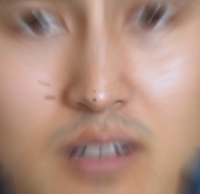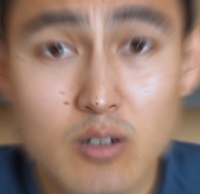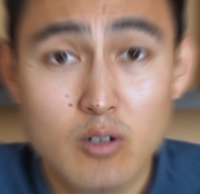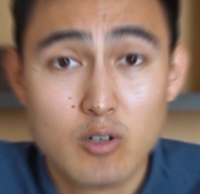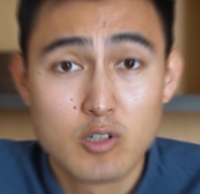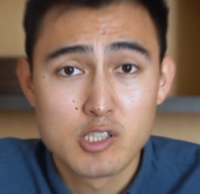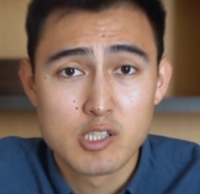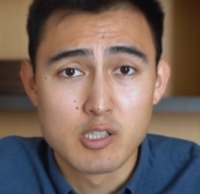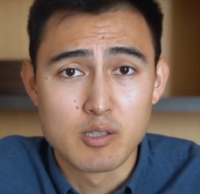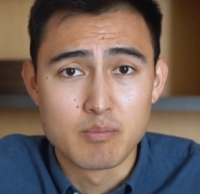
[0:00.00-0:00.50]

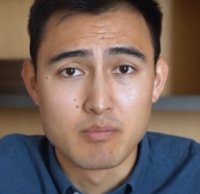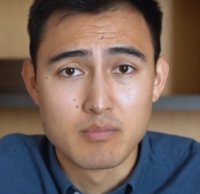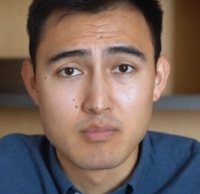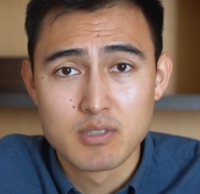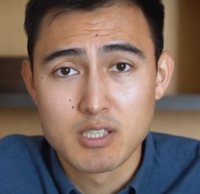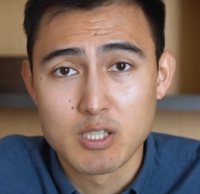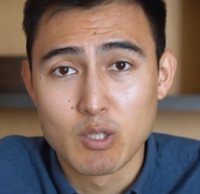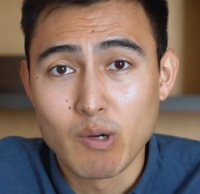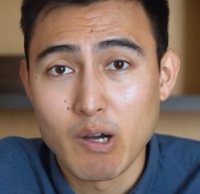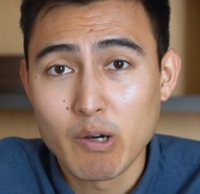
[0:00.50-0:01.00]
Awesome.
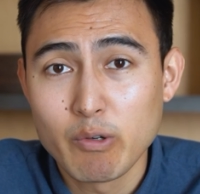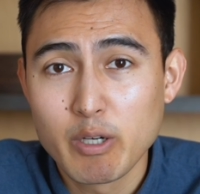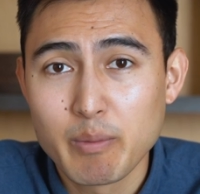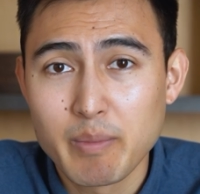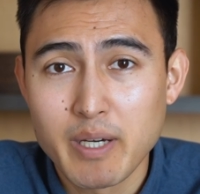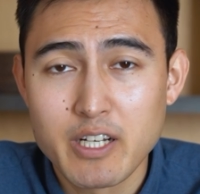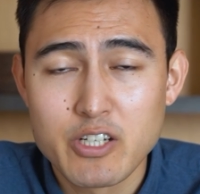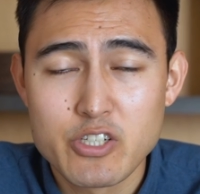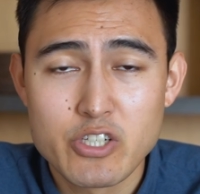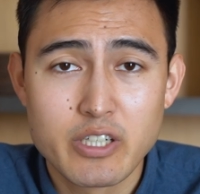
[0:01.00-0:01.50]
So our
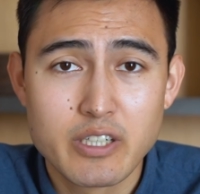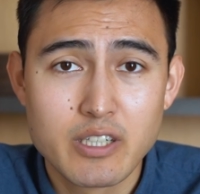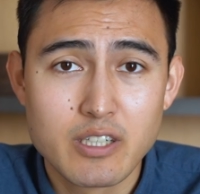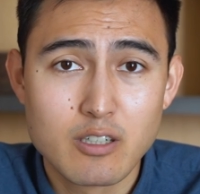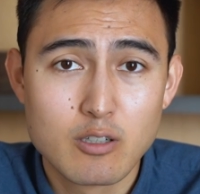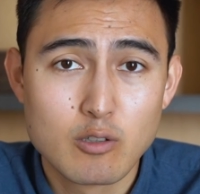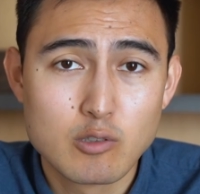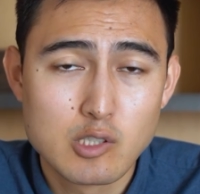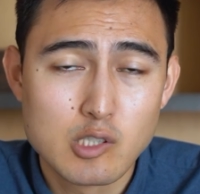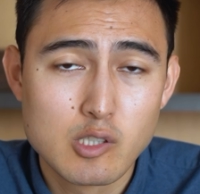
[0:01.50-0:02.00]
manager
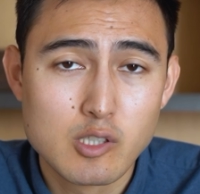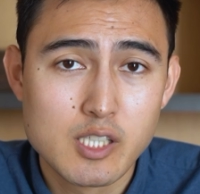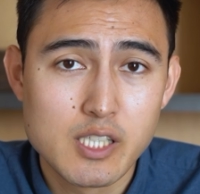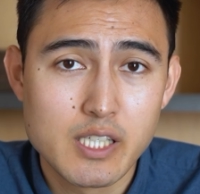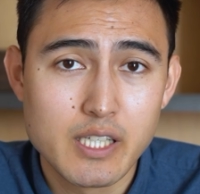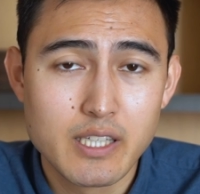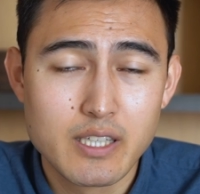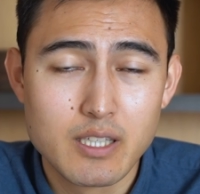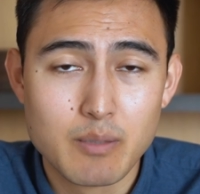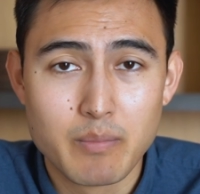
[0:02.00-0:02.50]
goes to
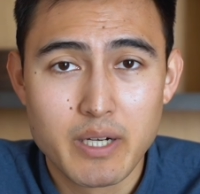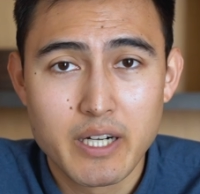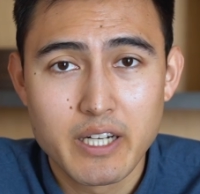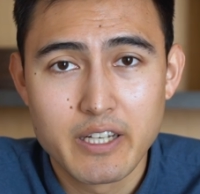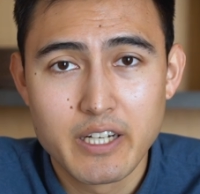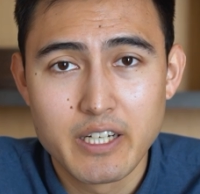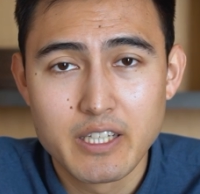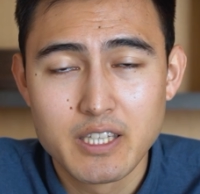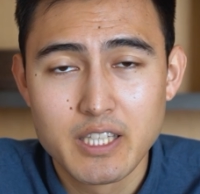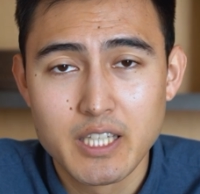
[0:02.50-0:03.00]
see the
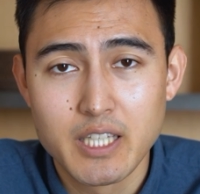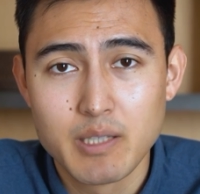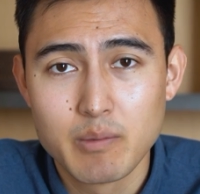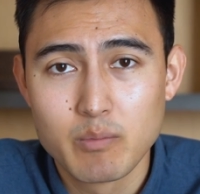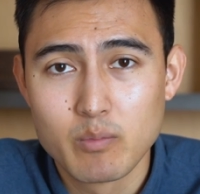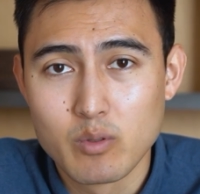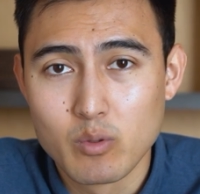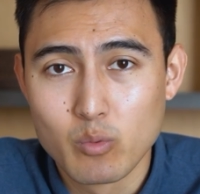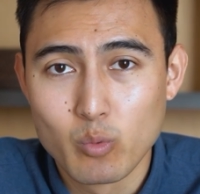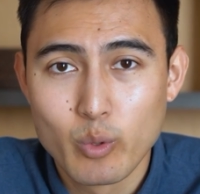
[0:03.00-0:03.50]
marketing
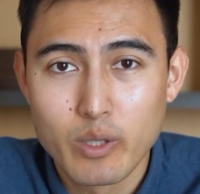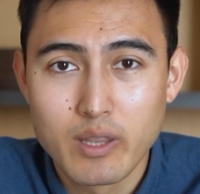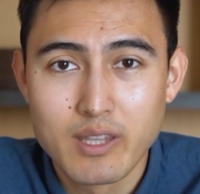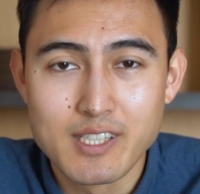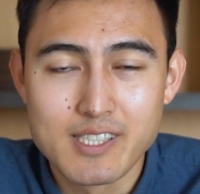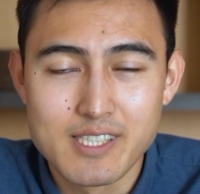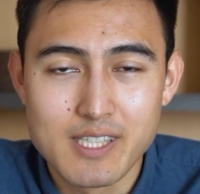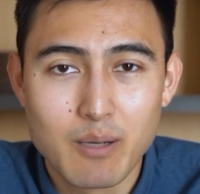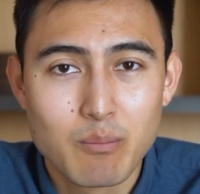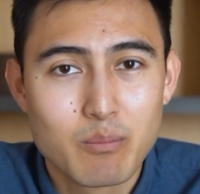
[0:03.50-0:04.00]
team with
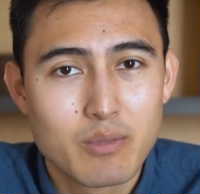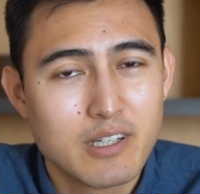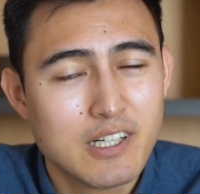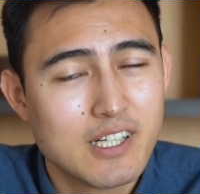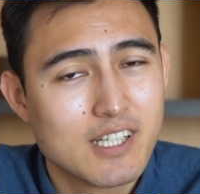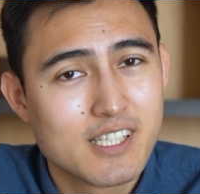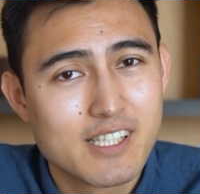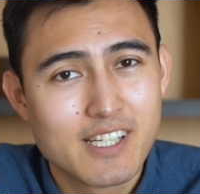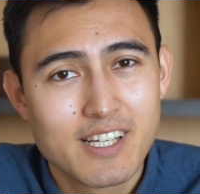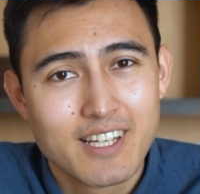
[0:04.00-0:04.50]
these
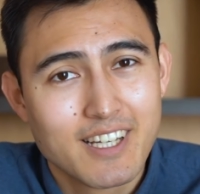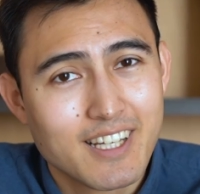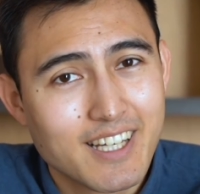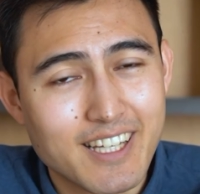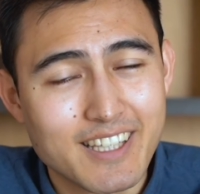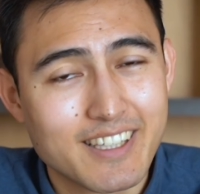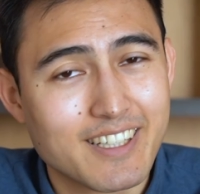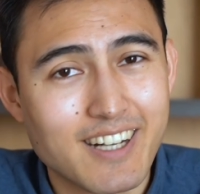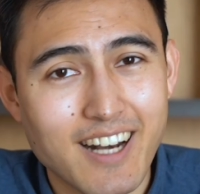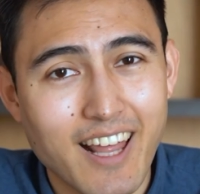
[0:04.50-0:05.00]
numbers,
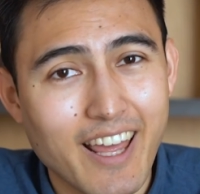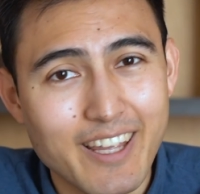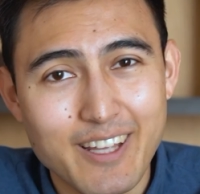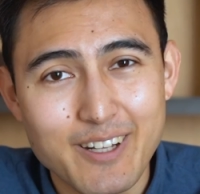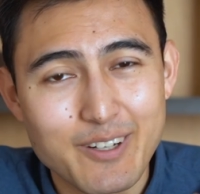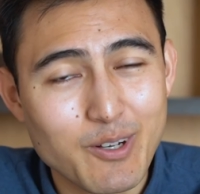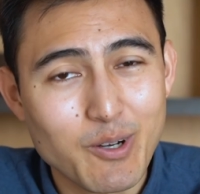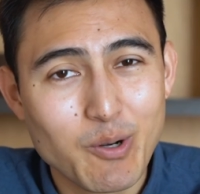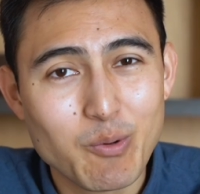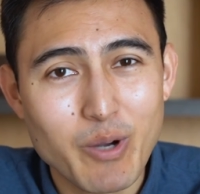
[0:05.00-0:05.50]
and they're
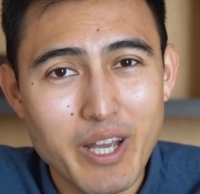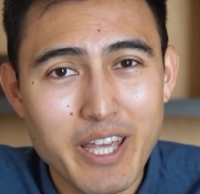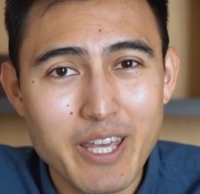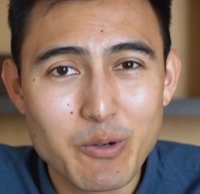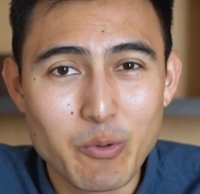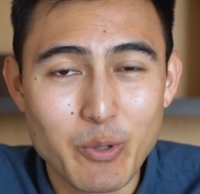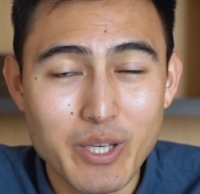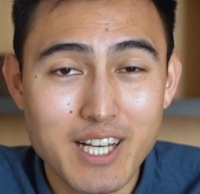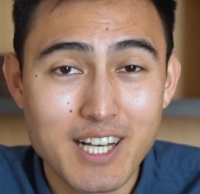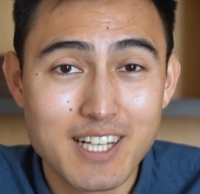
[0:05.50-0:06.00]
like, no way,
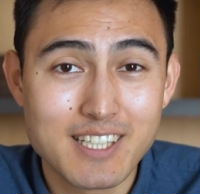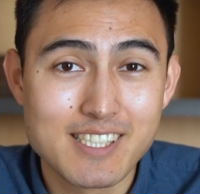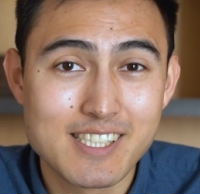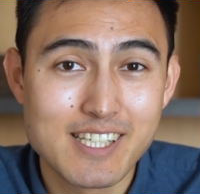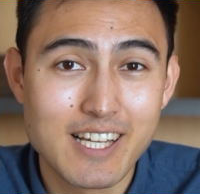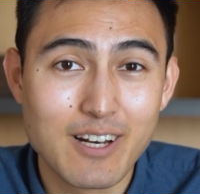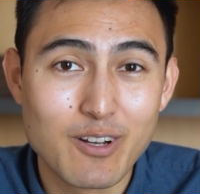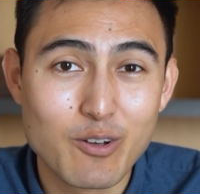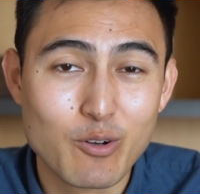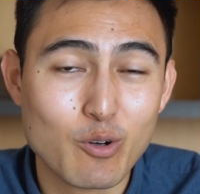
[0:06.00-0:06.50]
we can't
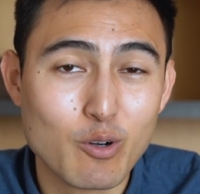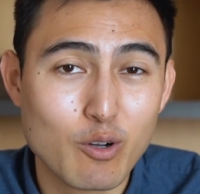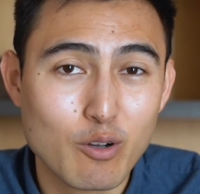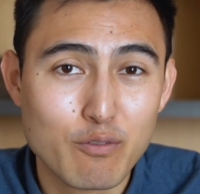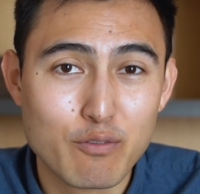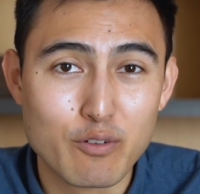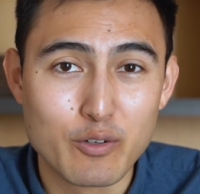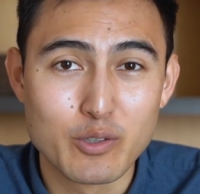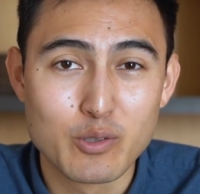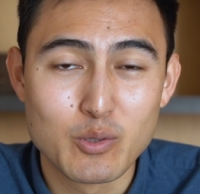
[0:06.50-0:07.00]
sell Coke
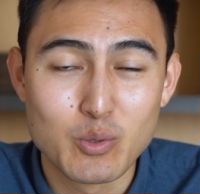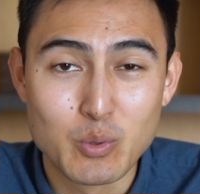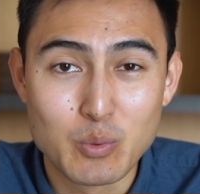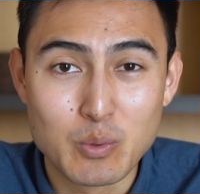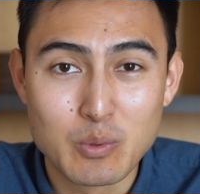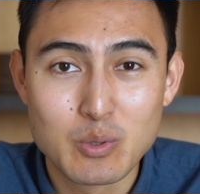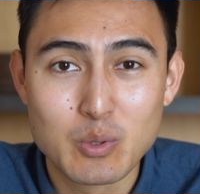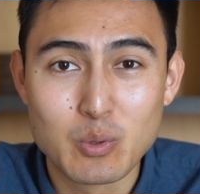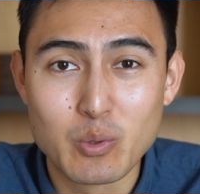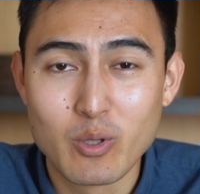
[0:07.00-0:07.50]
for
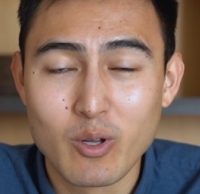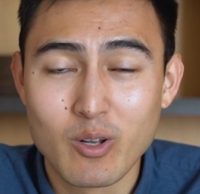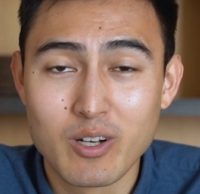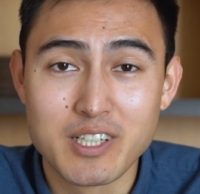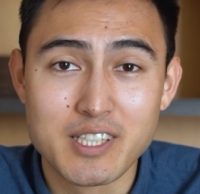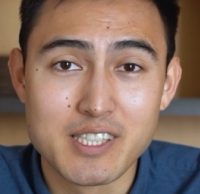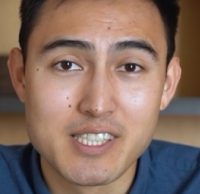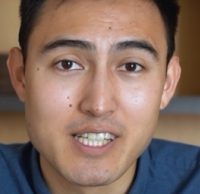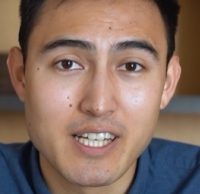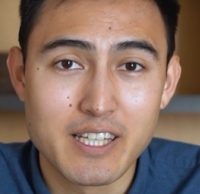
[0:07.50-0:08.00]

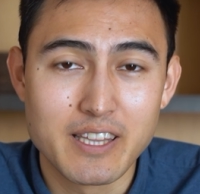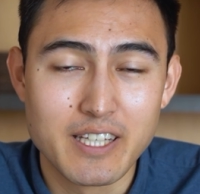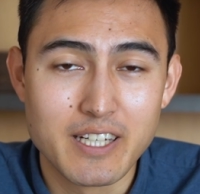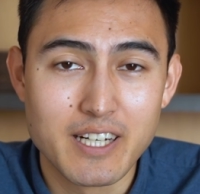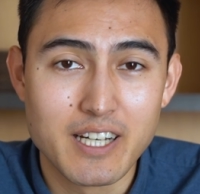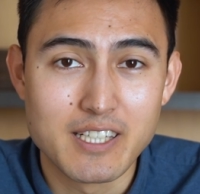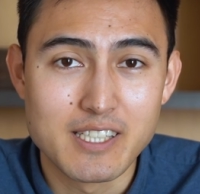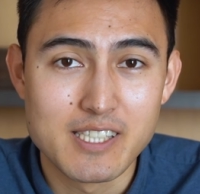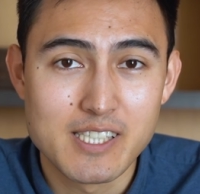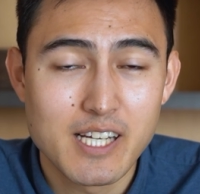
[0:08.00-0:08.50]

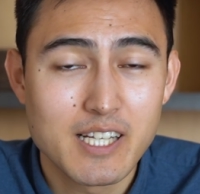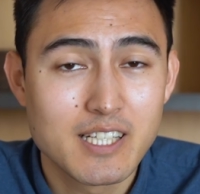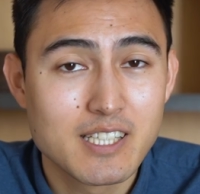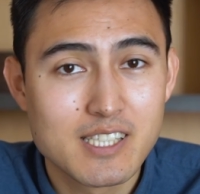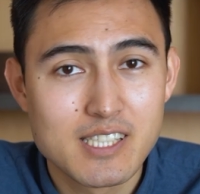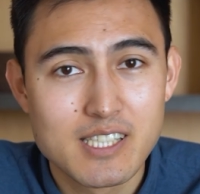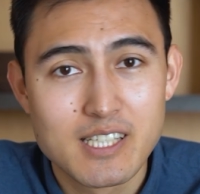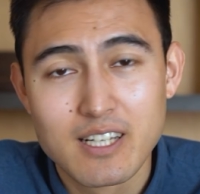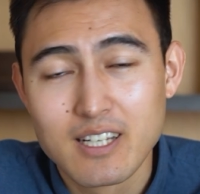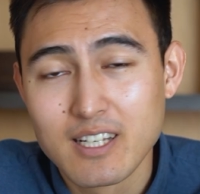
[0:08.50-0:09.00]

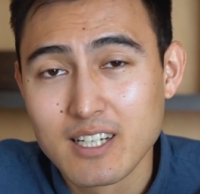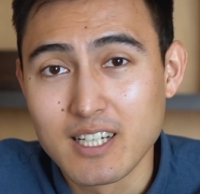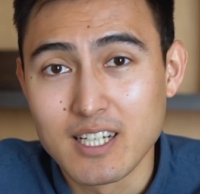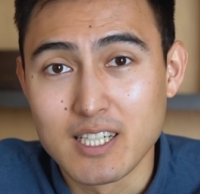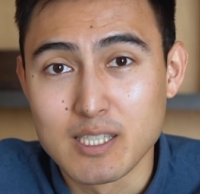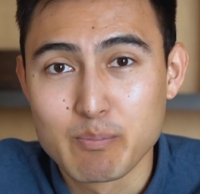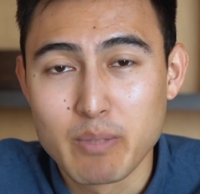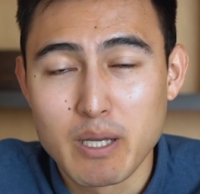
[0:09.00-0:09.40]
$2.99, as